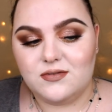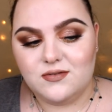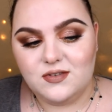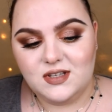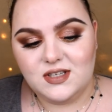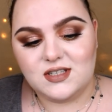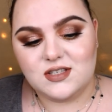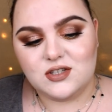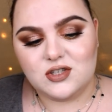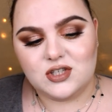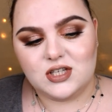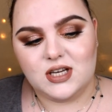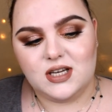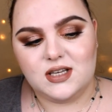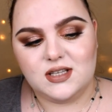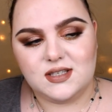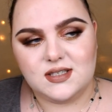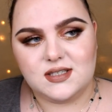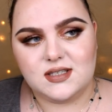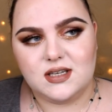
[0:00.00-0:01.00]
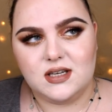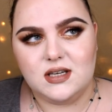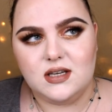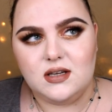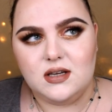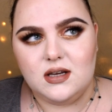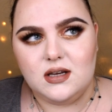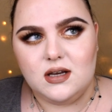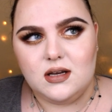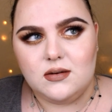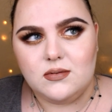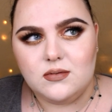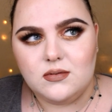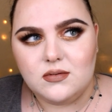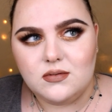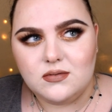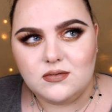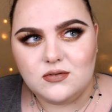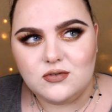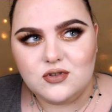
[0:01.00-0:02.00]
these shades
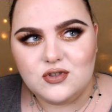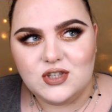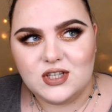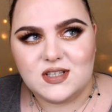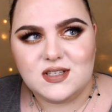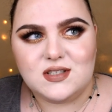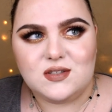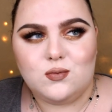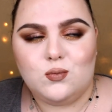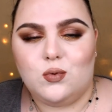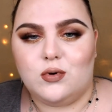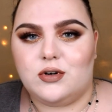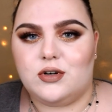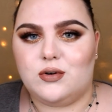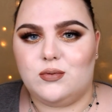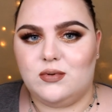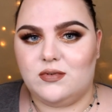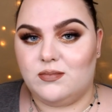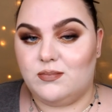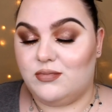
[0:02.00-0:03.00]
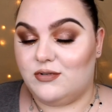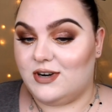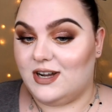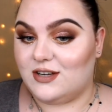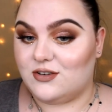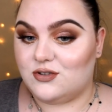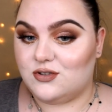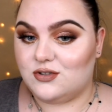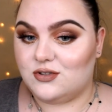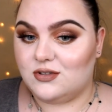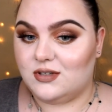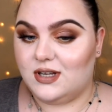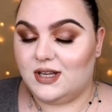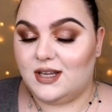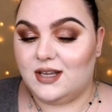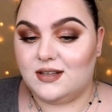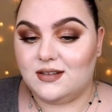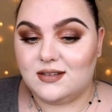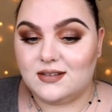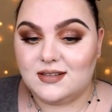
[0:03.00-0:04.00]
just work with brush,
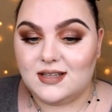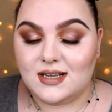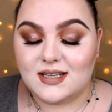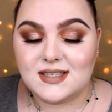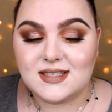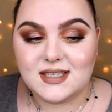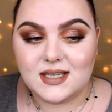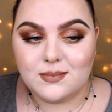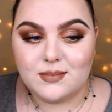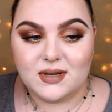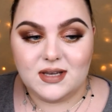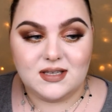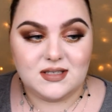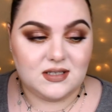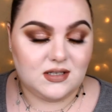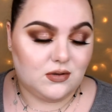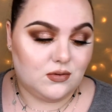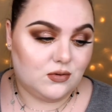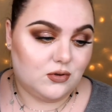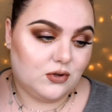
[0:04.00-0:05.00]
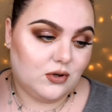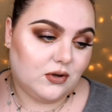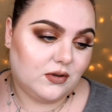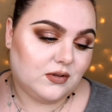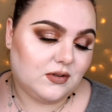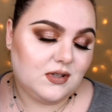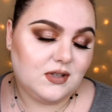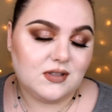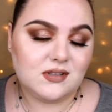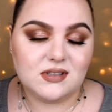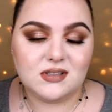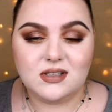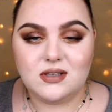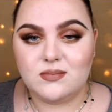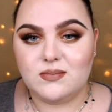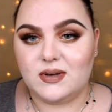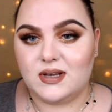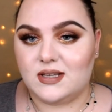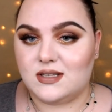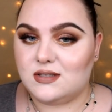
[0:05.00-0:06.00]
and that's amazing. You don't need
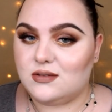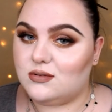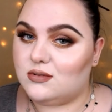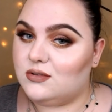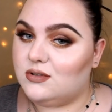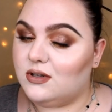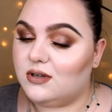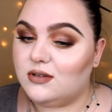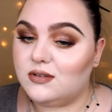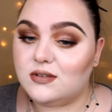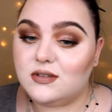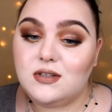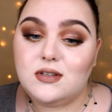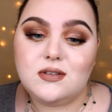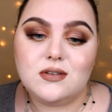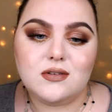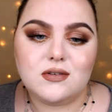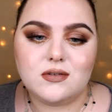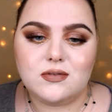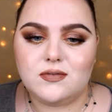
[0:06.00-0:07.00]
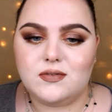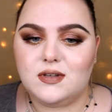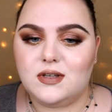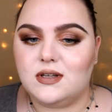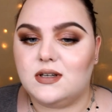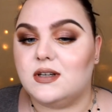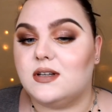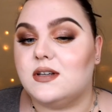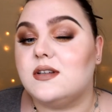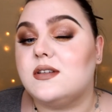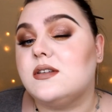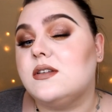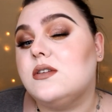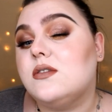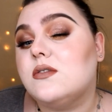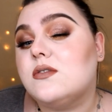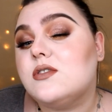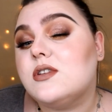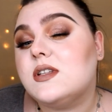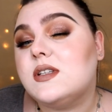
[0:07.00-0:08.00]
any base, you don't need your fingers,
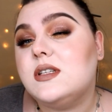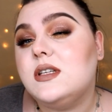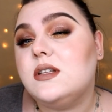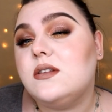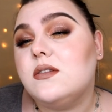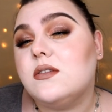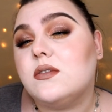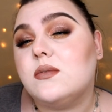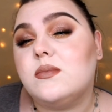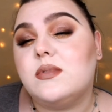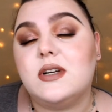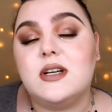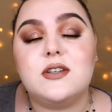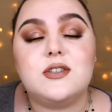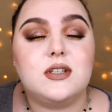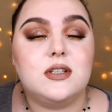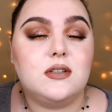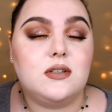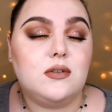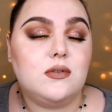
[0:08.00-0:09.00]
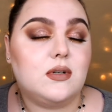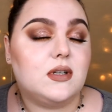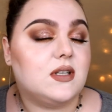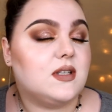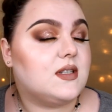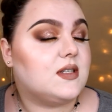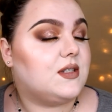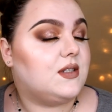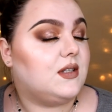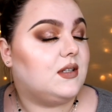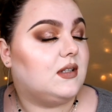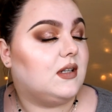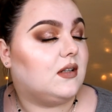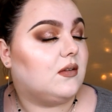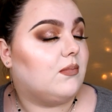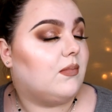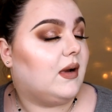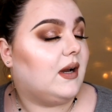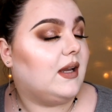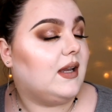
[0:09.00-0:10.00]
you just need your brush, and you can see
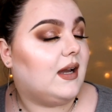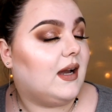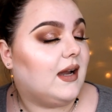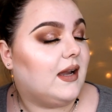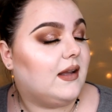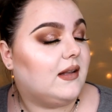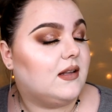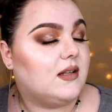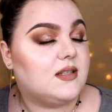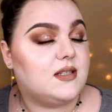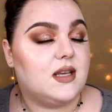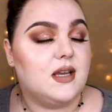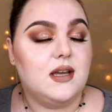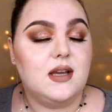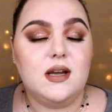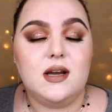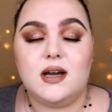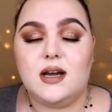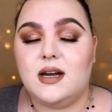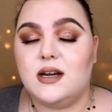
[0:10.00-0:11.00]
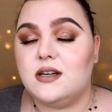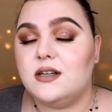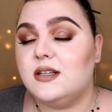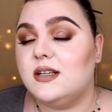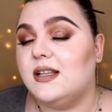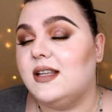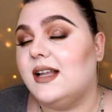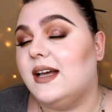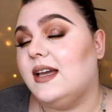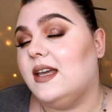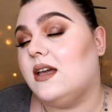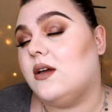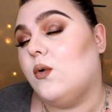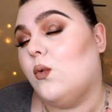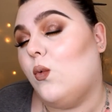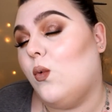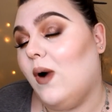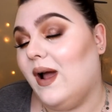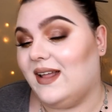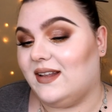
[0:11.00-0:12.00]
that my eyelids are like
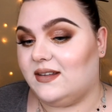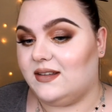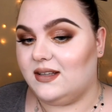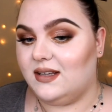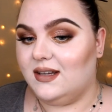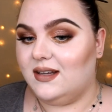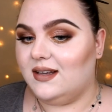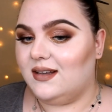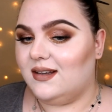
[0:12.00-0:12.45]
wet.